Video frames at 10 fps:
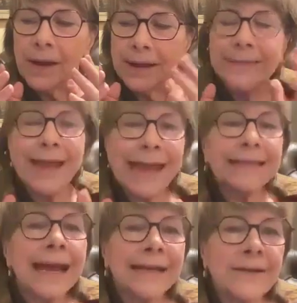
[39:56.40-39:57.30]
in
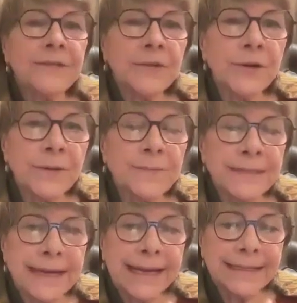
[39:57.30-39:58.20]
that kind of
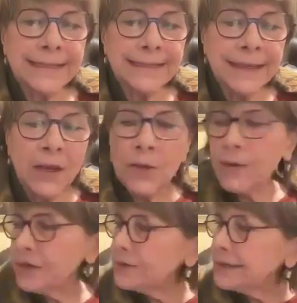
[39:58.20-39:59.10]
circumstance,
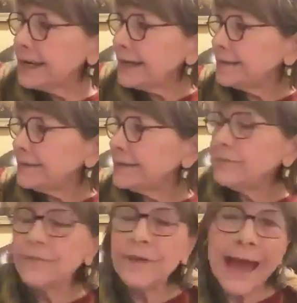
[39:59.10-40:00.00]
where you take the
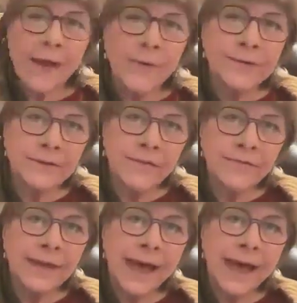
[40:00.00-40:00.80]
flowers off the